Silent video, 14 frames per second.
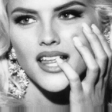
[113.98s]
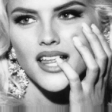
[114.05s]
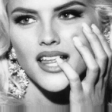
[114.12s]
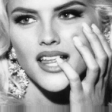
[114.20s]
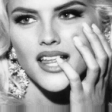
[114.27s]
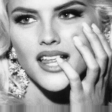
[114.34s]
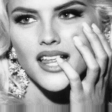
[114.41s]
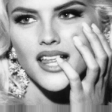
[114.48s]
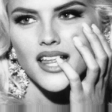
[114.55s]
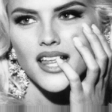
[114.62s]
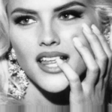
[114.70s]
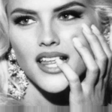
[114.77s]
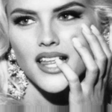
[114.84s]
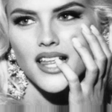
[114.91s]
were
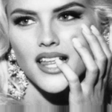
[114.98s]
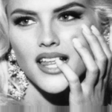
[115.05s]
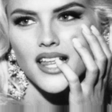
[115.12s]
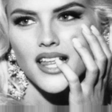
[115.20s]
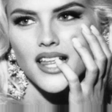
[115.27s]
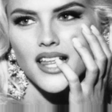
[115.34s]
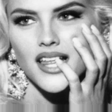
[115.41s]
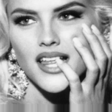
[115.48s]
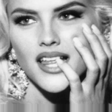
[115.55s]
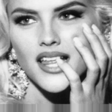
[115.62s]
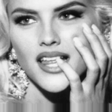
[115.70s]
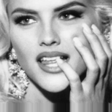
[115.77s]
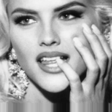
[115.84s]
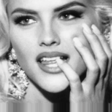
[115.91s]
stunning. I
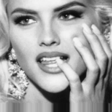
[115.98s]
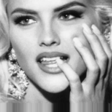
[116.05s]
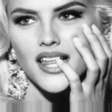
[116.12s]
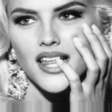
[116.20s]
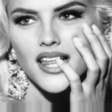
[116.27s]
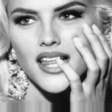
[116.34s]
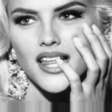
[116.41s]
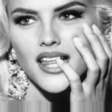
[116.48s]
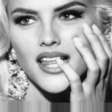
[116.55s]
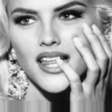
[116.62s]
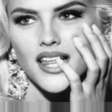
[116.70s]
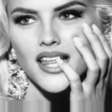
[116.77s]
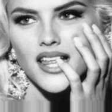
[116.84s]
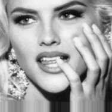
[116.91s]
mean, I thought,
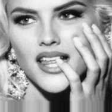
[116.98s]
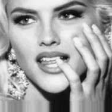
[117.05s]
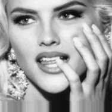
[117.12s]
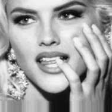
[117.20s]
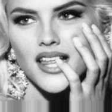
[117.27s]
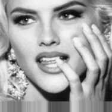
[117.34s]
wow,